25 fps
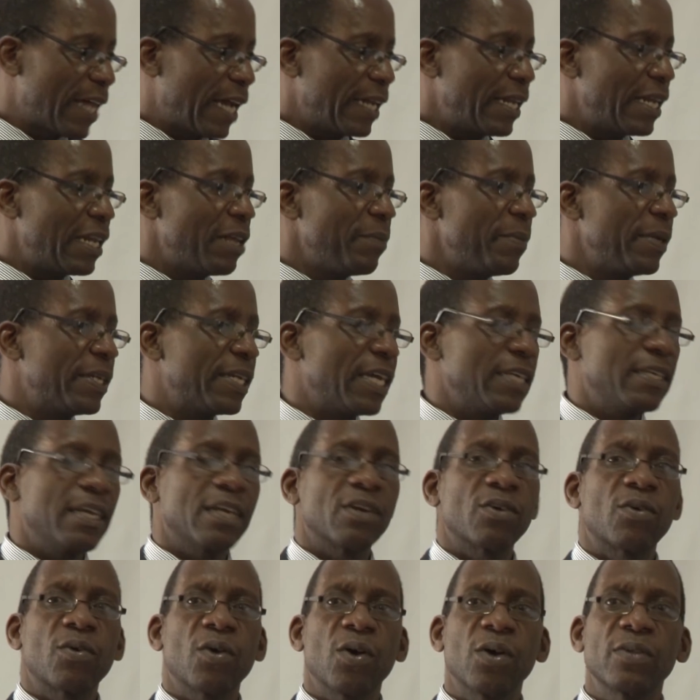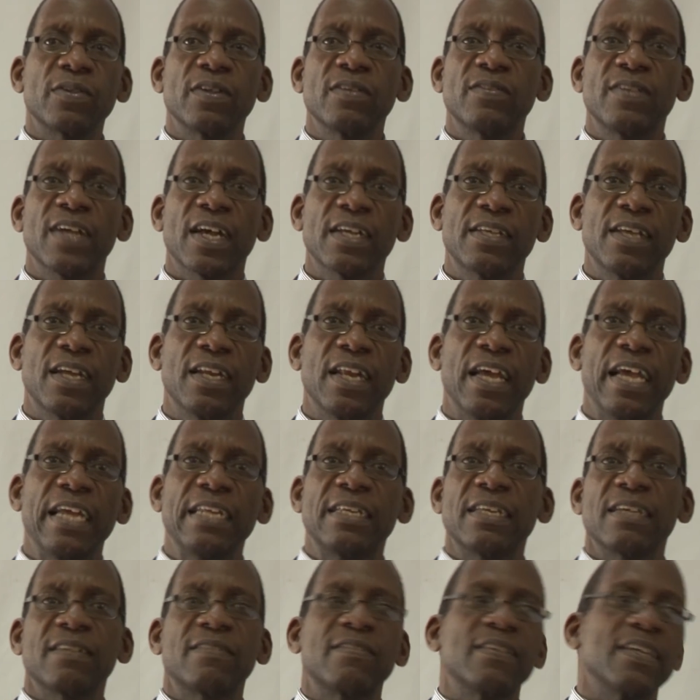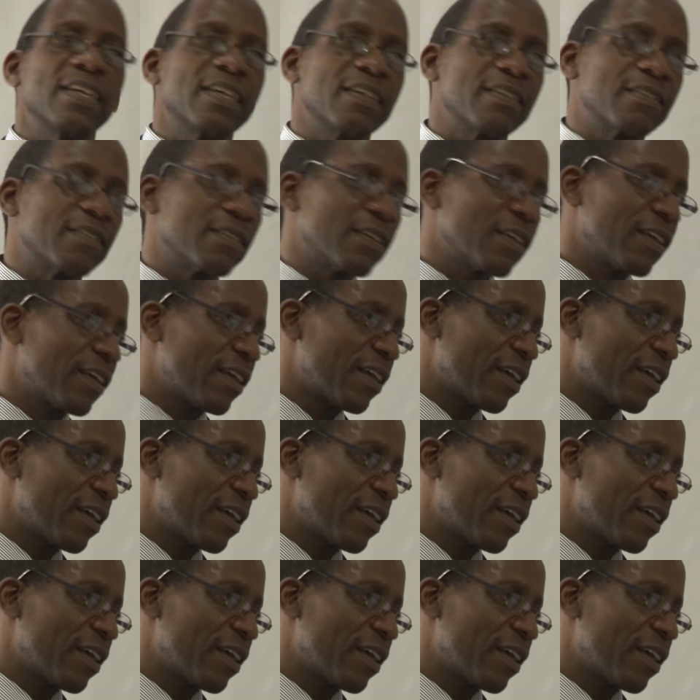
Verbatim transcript: that limitation clause in Section 86